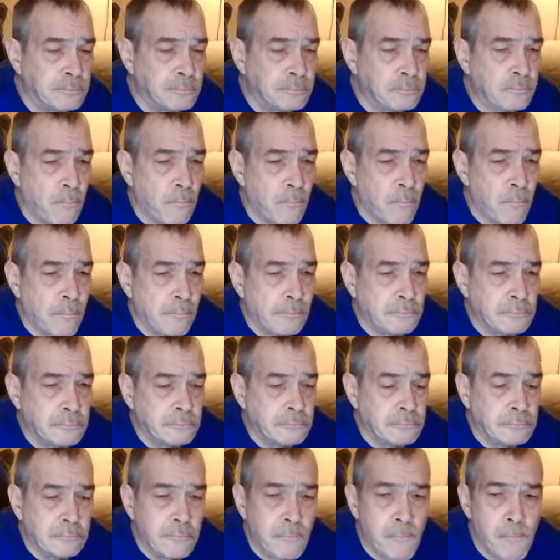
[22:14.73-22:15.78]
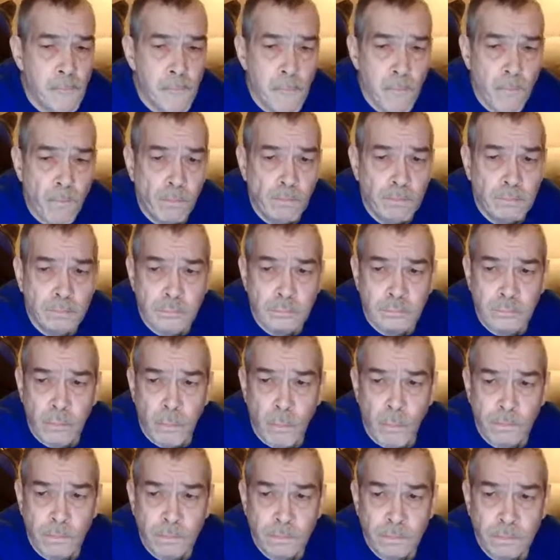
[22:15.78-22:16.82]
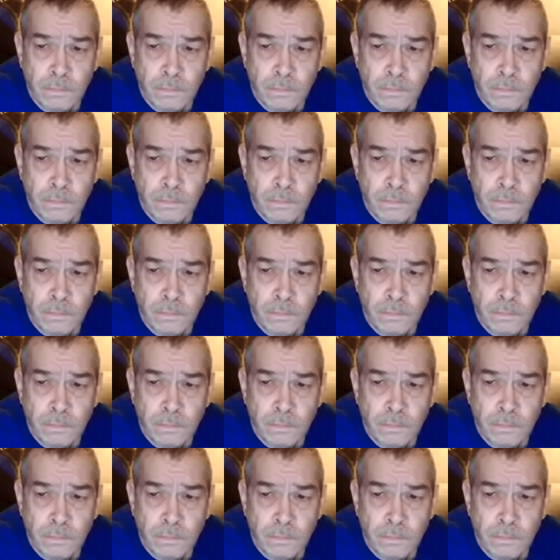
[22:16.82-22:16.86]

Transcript: some, I mean,